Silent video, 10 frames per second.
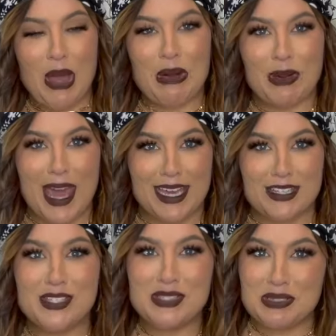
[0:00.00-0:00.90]

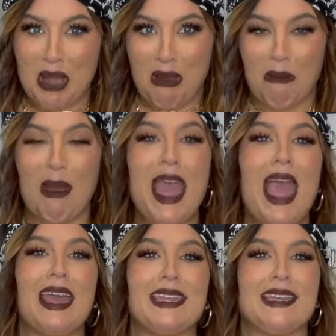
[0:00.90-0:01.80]
Okay, so
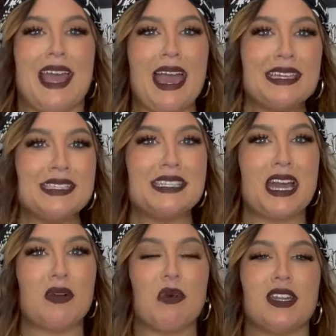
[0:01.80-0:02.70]
Next,
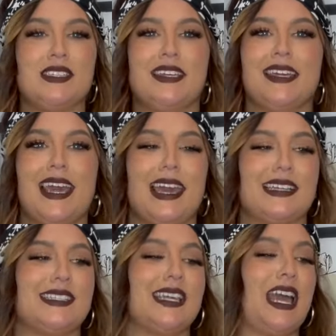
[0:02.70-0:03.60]
I wanted to
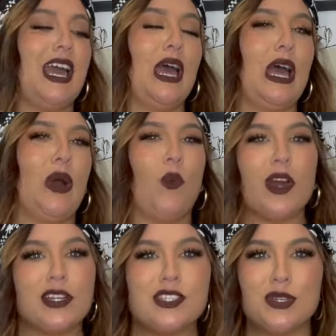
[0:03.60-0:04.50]
get
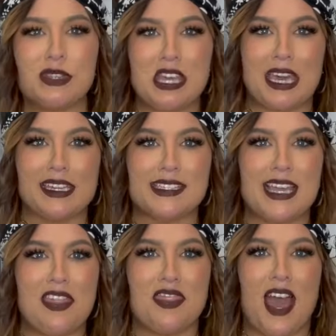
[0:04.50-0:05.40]
one or two things
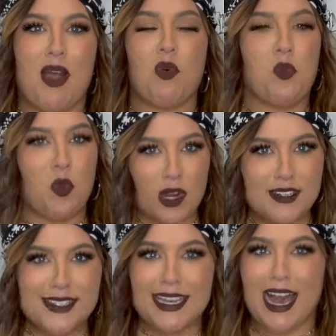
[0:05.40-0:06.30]
that
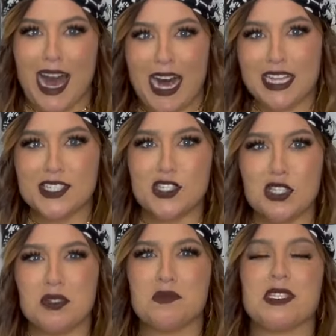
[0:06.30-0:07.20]
weren't
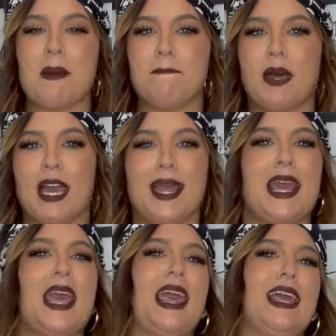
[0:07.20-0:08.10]
costumes,
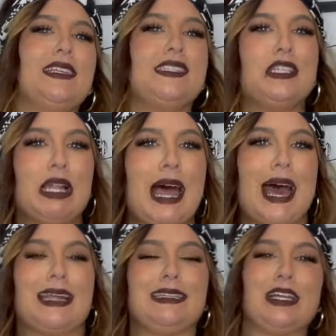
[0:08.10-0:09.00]
but still
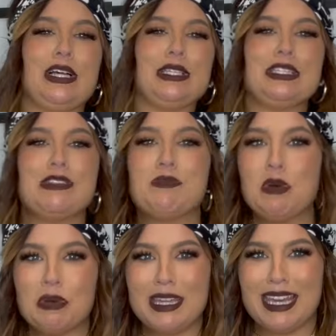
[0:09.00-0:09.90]
had a little
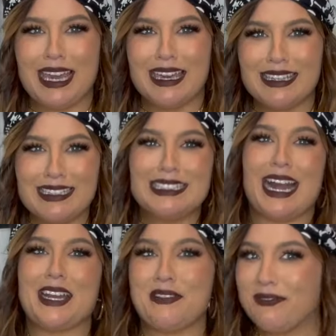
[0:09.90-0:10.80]
spooky
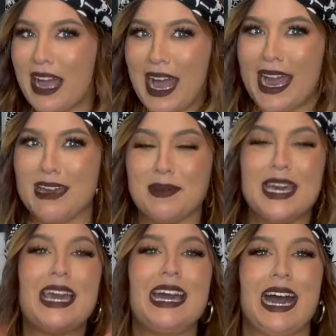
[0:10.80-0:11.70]
kind of vibe
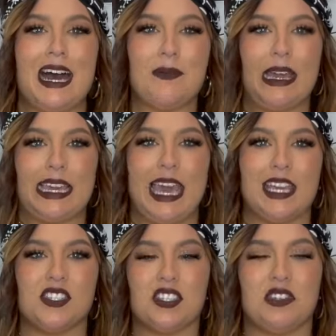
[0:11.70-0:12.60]
um, in
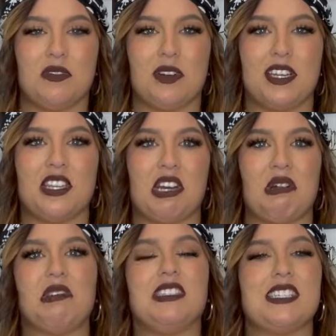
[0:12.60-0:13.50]
case you, you
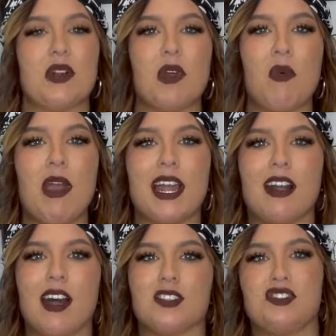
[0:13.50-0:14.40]
know, you didn't want to wear a
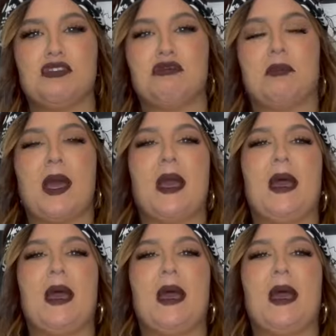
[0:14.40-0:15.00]
costume,